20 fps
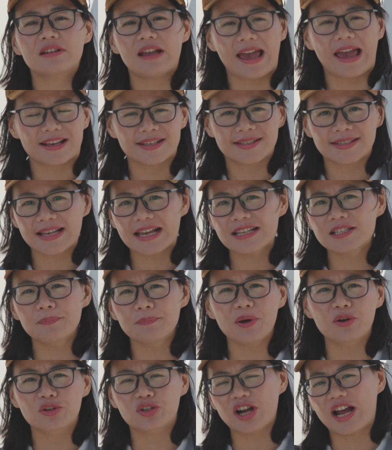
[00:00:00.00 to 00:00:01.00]

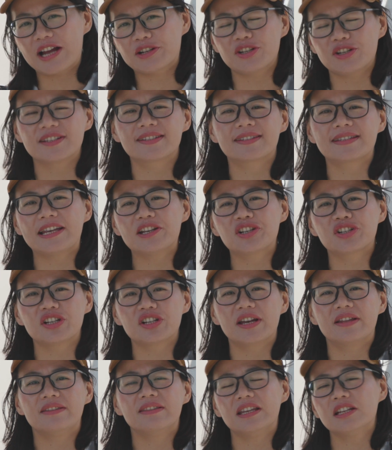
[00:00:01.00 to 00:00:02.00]
accessible charging
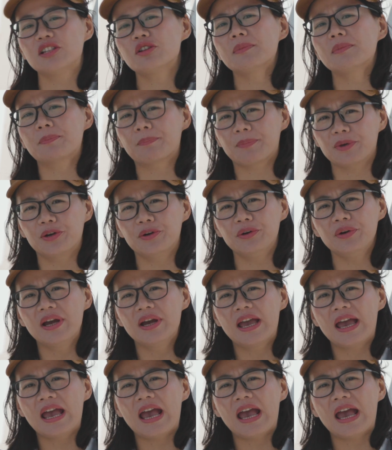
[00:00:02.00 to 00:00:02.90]
stations need to be built